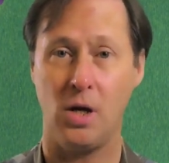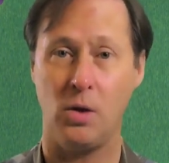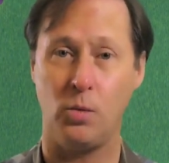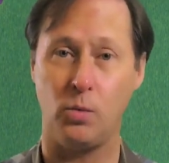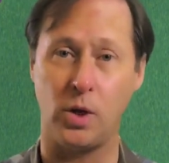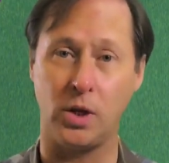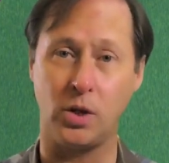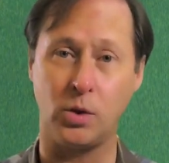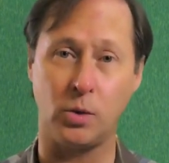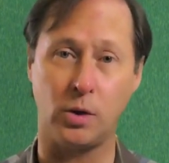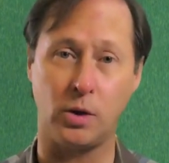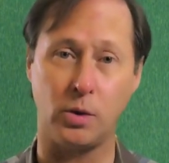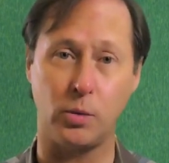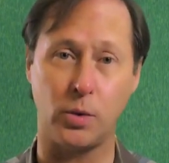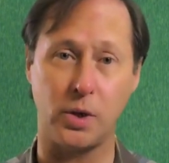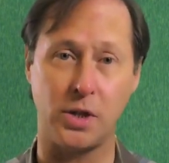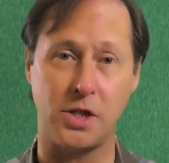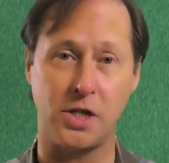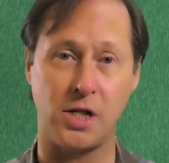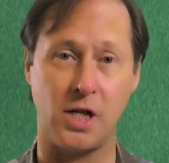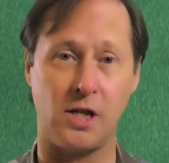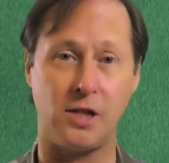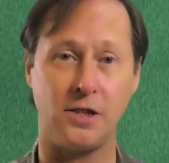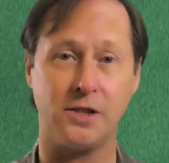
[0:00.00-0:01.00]
which will
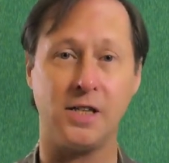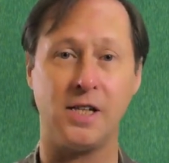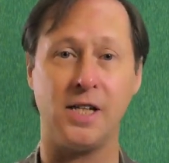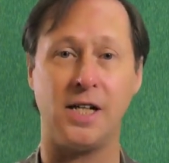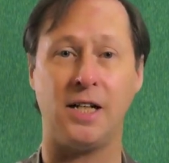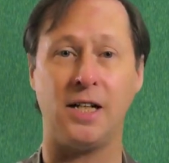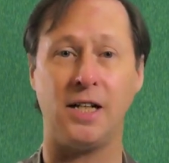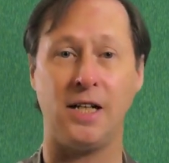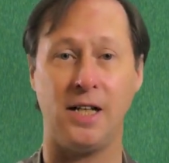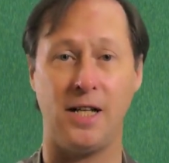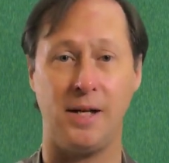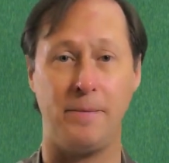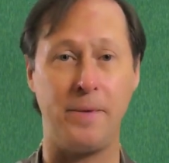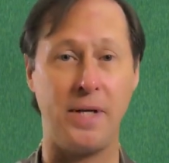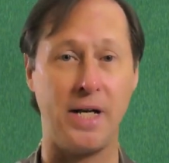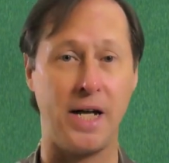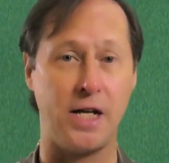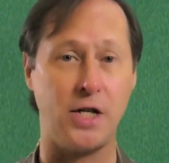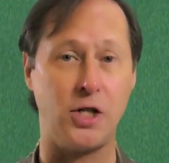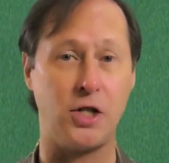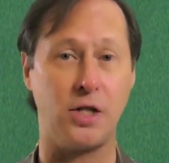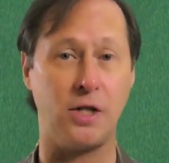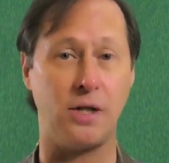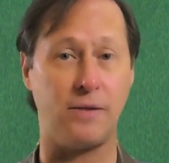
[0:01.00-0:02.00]
result in
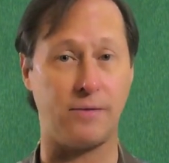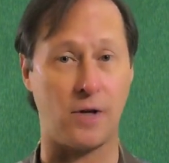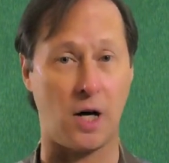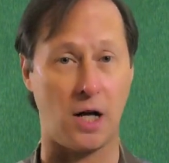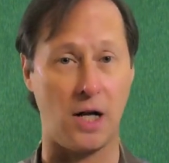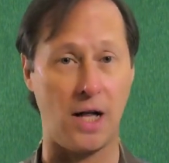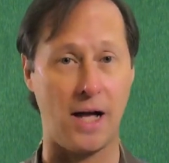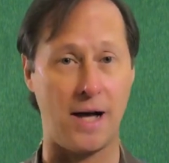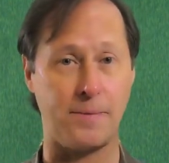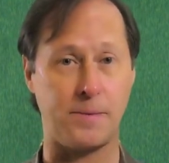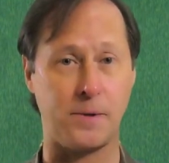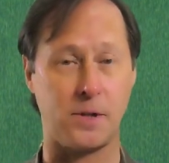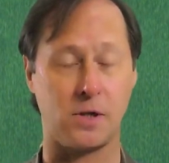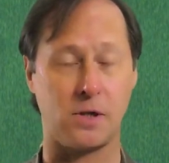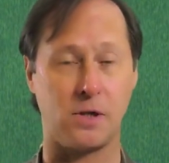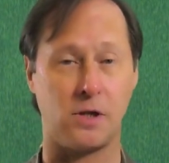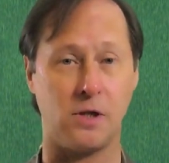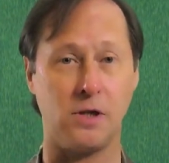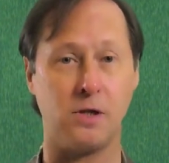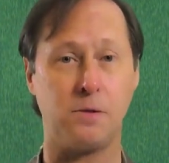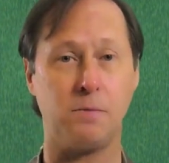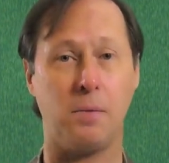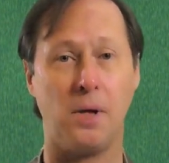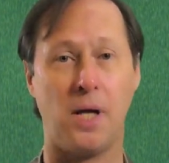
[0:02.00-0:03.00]
elimination of all
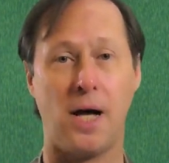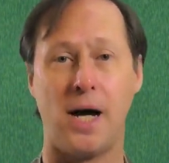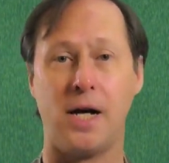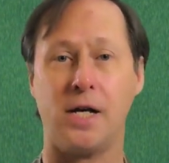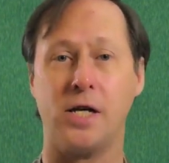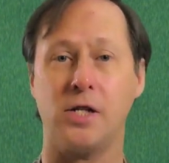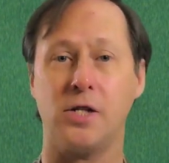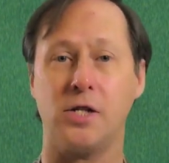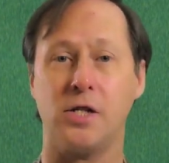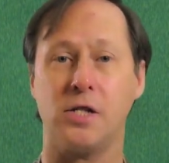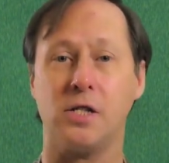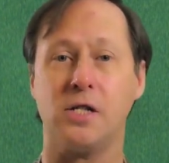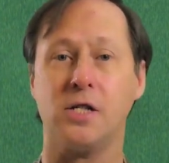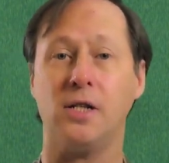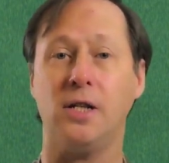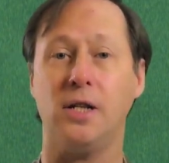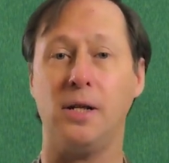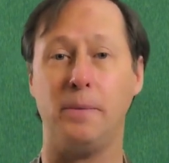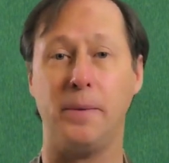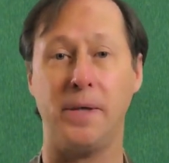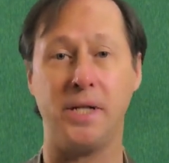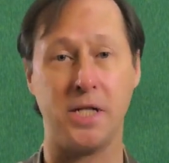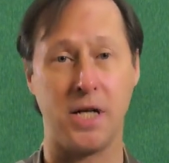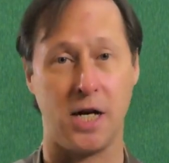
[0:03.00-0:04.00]
obstacles, blockages, and
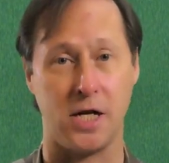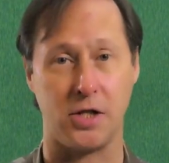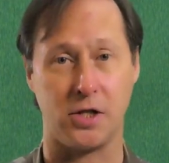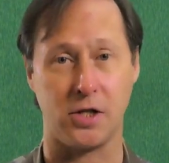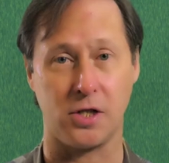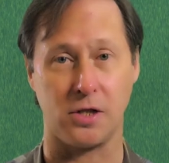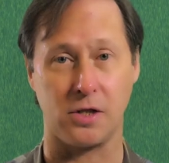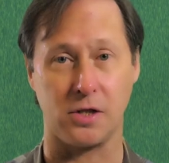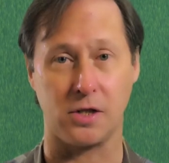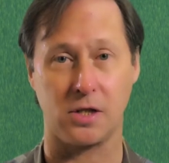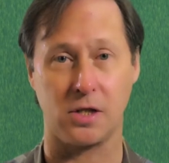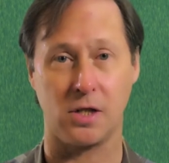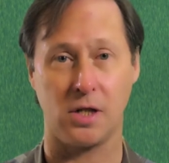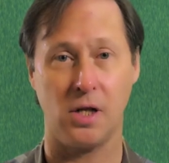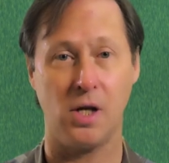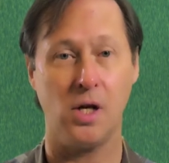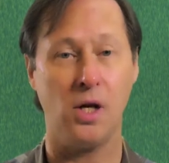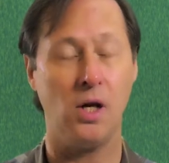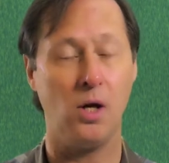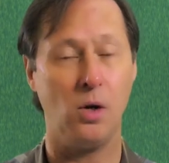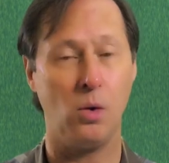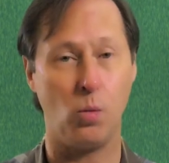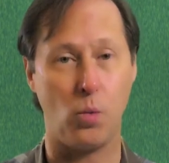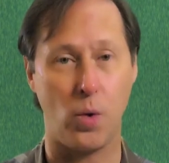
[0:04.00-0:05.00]
limitations,
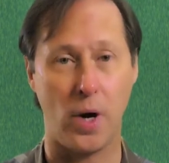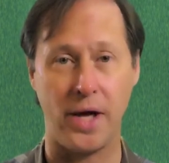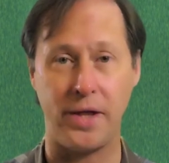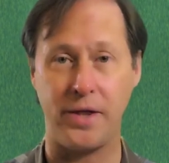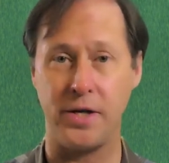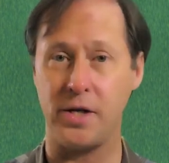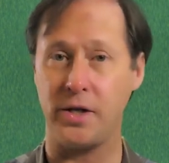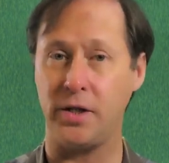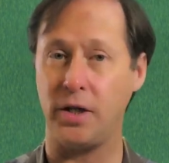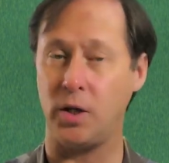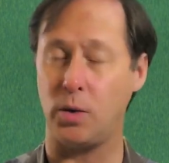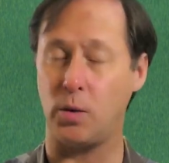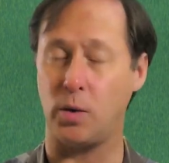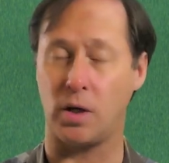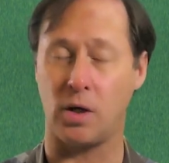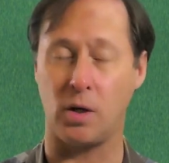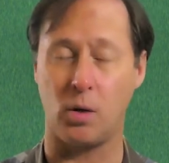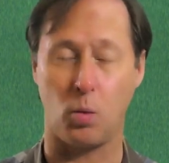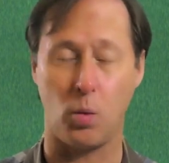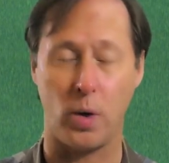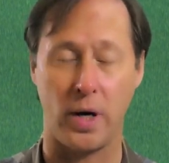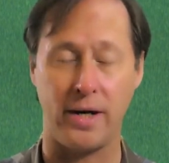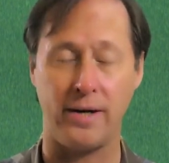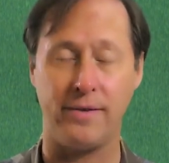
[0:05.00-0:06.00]
whether you are
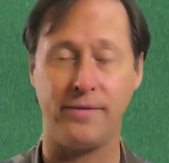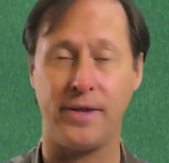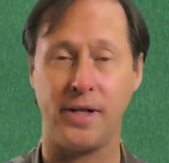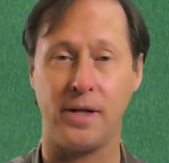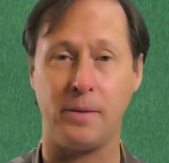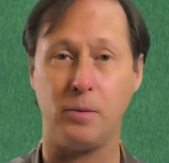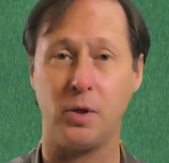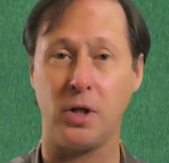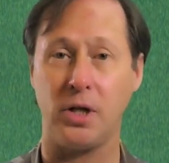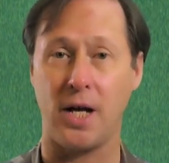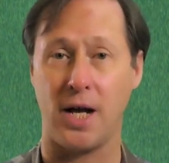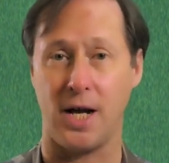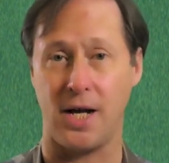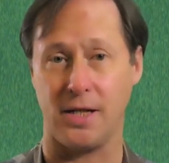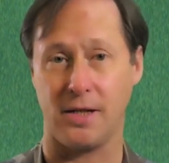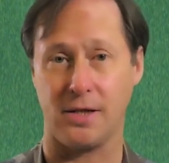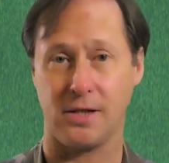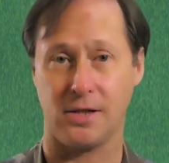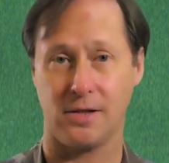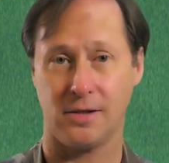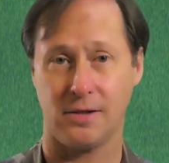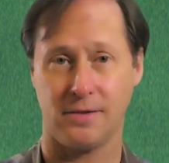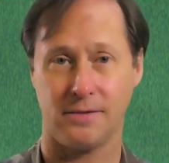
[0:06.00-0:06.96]
aware of them or not.